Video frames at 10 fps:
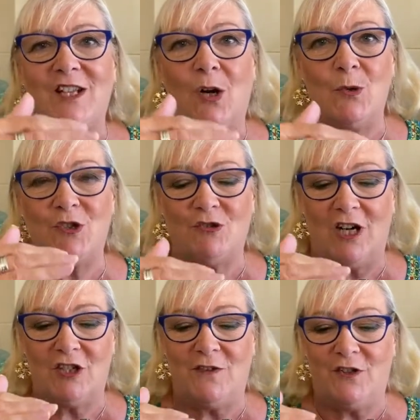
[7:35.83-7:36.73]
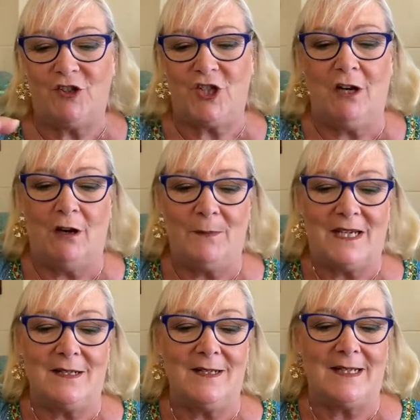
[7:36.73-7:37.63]
the whole structure of the chart,
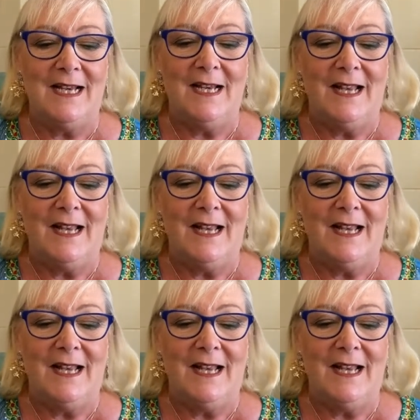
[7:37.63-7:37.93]
because